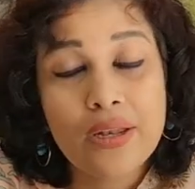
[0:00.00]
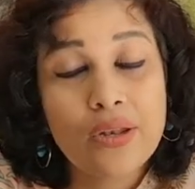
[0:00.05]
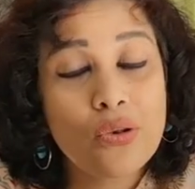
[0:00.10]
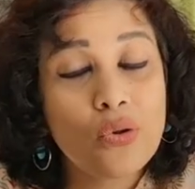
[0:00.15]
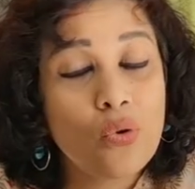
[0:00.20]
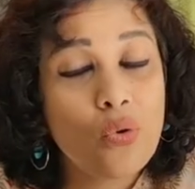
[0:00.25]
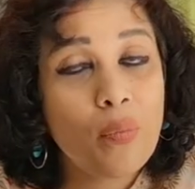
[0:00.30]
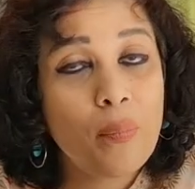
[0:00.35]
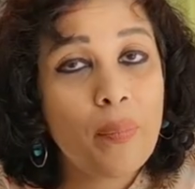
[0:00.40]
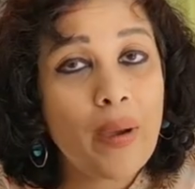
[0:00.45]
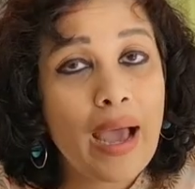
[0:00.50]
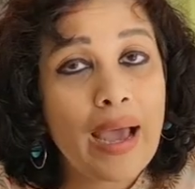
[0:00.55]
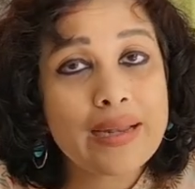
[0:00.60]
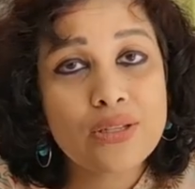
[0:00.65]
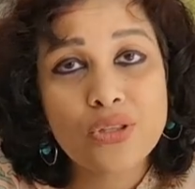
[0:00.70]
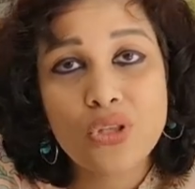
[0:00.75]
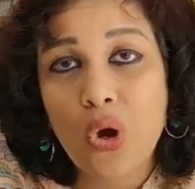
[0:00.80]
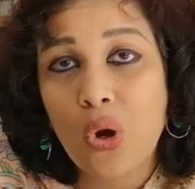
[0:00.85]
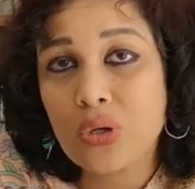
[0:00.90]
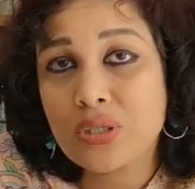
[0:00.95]
No
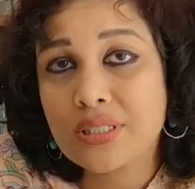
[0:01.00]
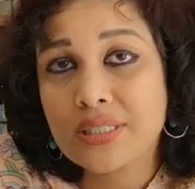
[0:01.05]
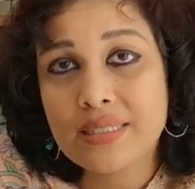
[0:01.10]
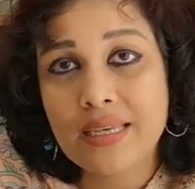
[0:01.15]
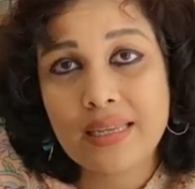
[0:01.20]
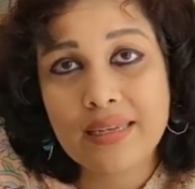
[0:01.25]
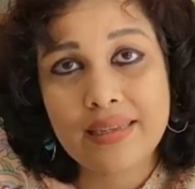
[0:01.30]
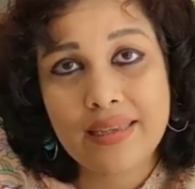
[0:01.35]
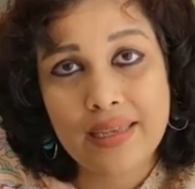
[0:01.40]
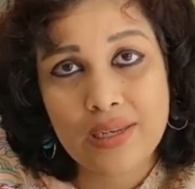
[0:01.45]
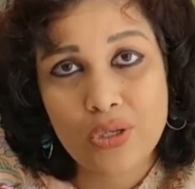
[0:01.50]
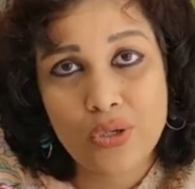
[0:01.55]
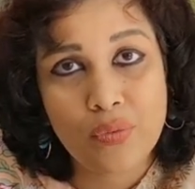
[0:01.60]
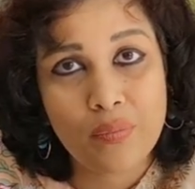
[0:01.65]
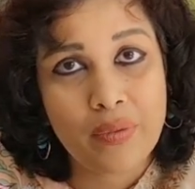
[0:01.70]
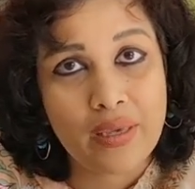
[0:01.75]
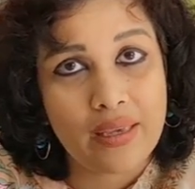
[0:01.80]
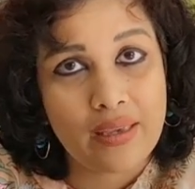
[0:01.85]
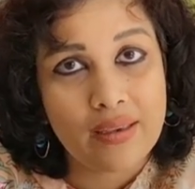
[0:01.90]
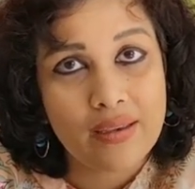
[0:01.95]
bad thoughts can get
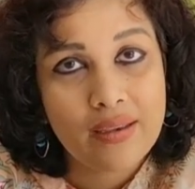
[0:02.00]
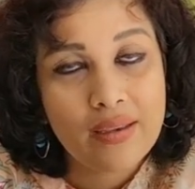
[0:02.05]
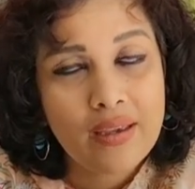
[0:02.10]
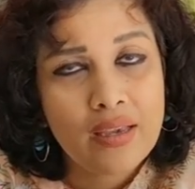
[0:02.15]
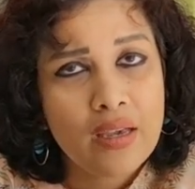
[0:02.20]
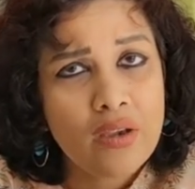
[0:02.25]
to me.